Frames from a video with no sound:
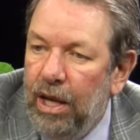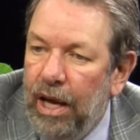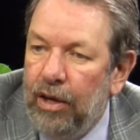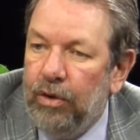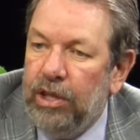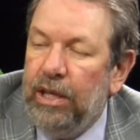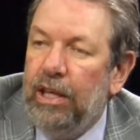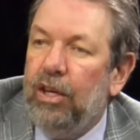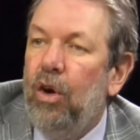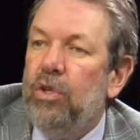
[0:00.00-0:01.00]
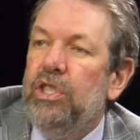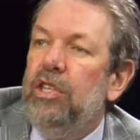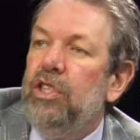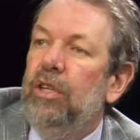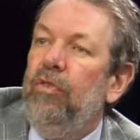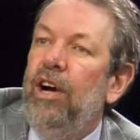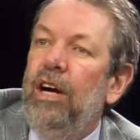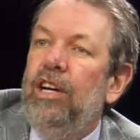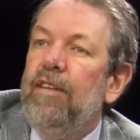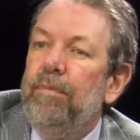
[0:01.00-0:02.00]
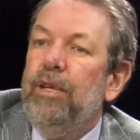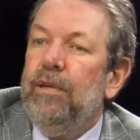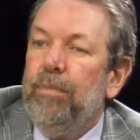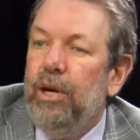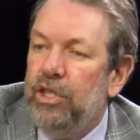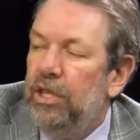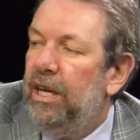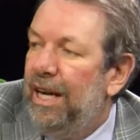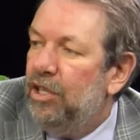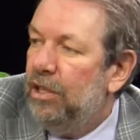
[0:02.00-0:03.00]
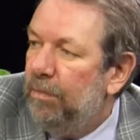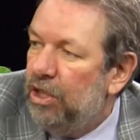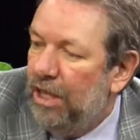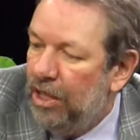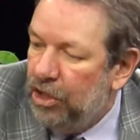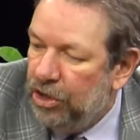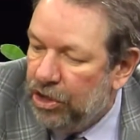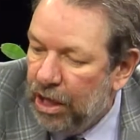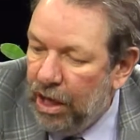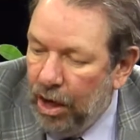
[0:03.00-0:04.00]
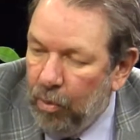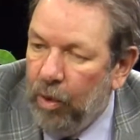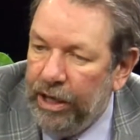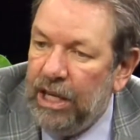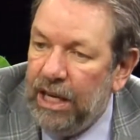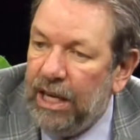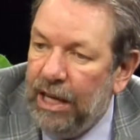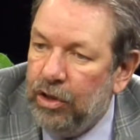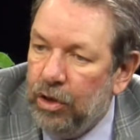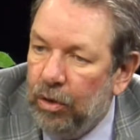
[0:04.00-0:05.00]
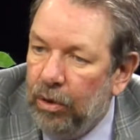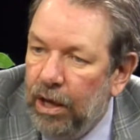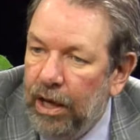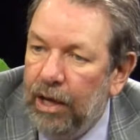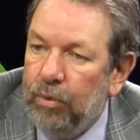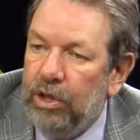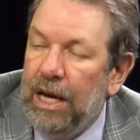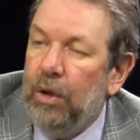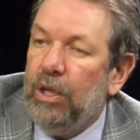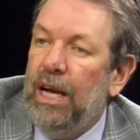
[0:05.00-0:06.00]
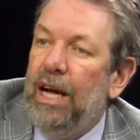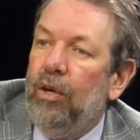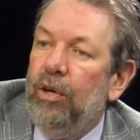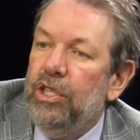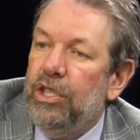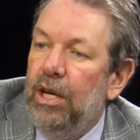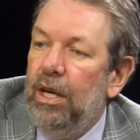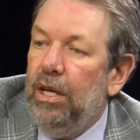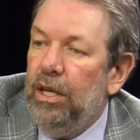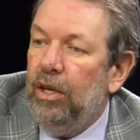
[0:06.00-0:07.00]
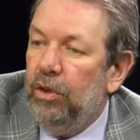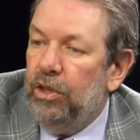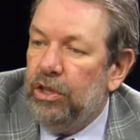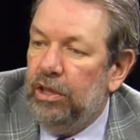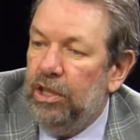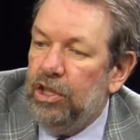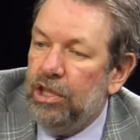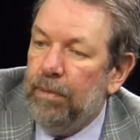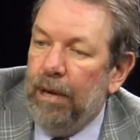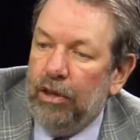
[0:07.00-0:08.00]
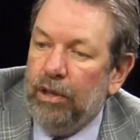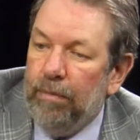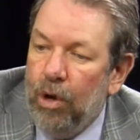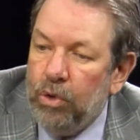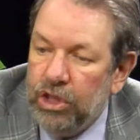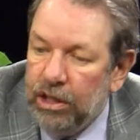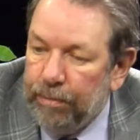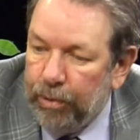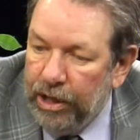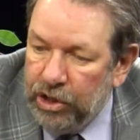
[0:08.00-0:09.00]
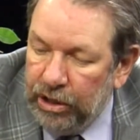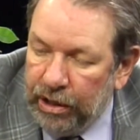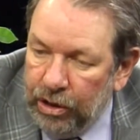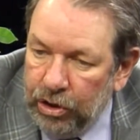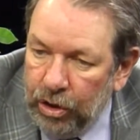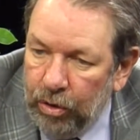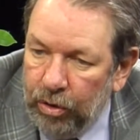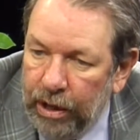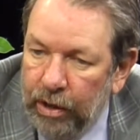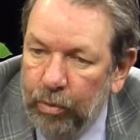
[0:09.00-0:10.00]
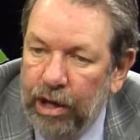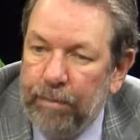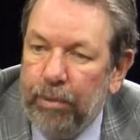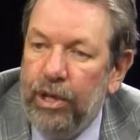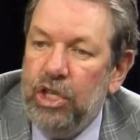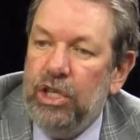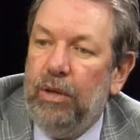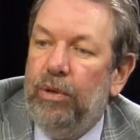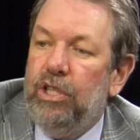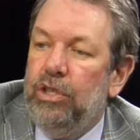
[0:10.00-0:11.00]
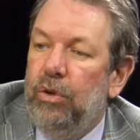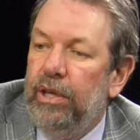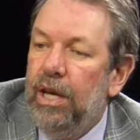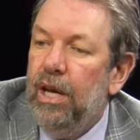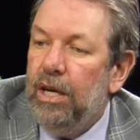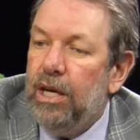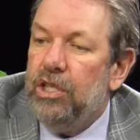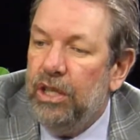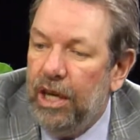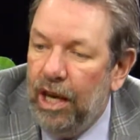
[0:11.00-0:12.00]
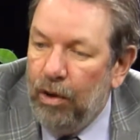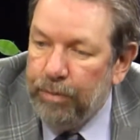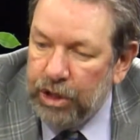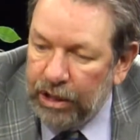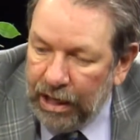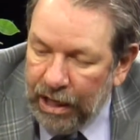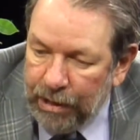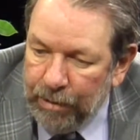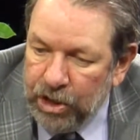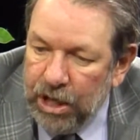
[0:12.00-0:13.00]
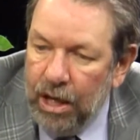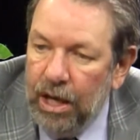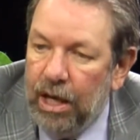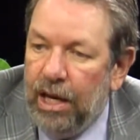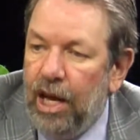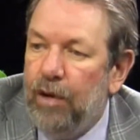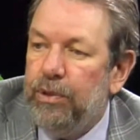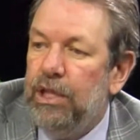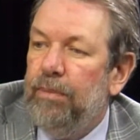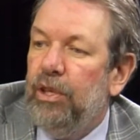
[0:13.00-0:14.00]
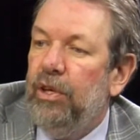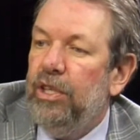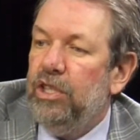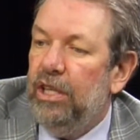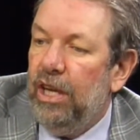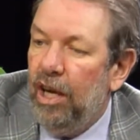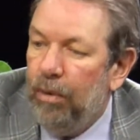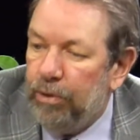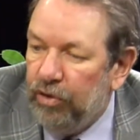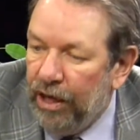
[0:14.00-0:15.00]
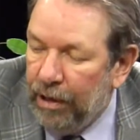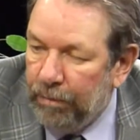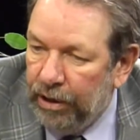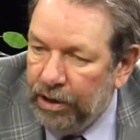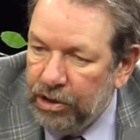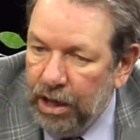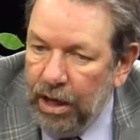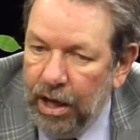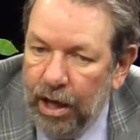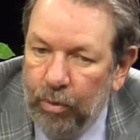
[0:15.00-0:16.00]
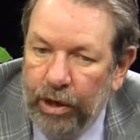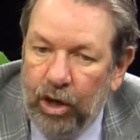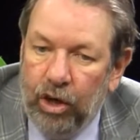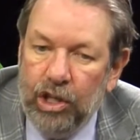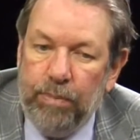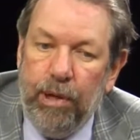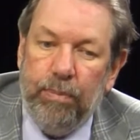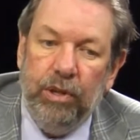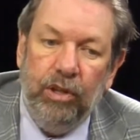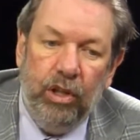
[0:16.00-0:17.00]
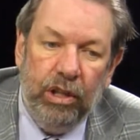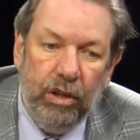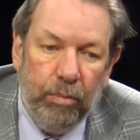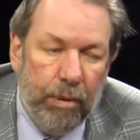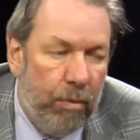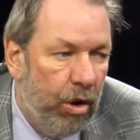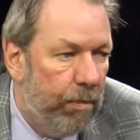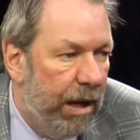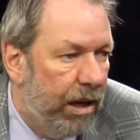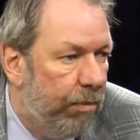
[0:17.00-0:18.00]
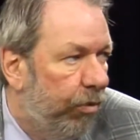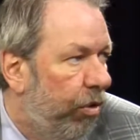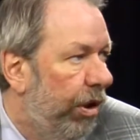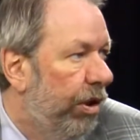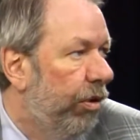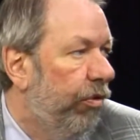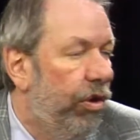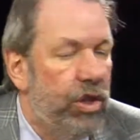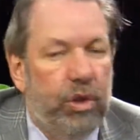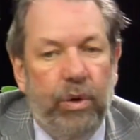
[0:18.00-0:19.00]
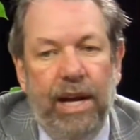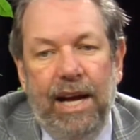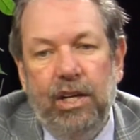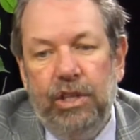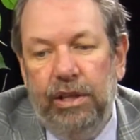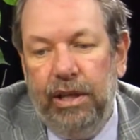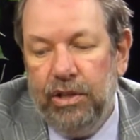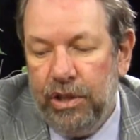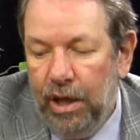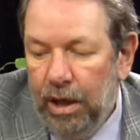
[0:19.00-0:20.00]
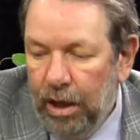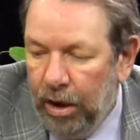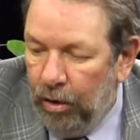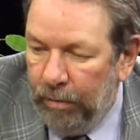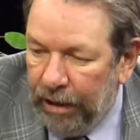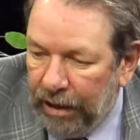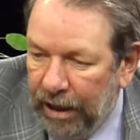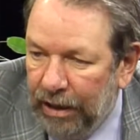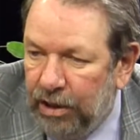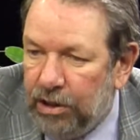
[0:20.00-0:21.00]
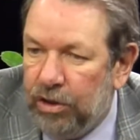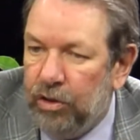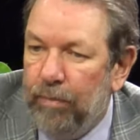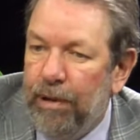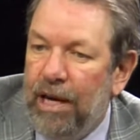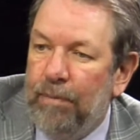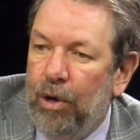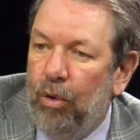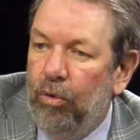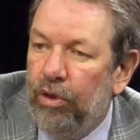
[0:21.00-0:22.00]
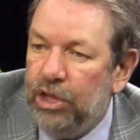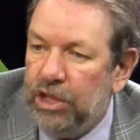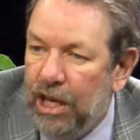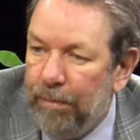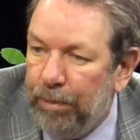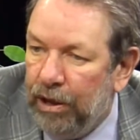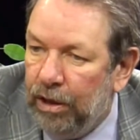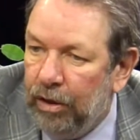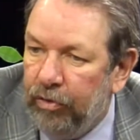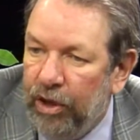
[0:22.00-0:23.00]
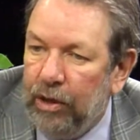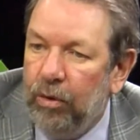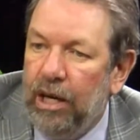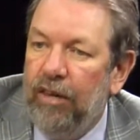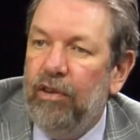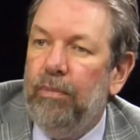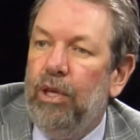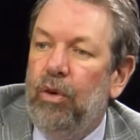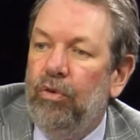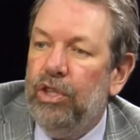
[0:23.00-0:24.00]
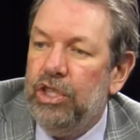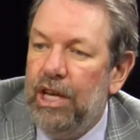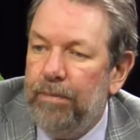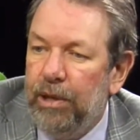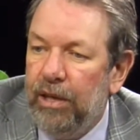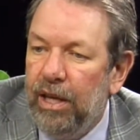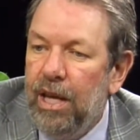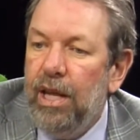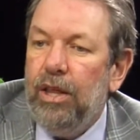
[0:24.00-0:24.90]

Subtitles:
I don't think it goes necessarily far enough, but the president has limitations what he can do, and without Congress, this is about the most that the president can do, and we appreciate what he's doing because it helps the economies, it helps immigrants, it helps families, and we urge people to learn a little bit more about it before your first reaction is, oh my God, this is Obama overstepping and the federal government overstepping. No.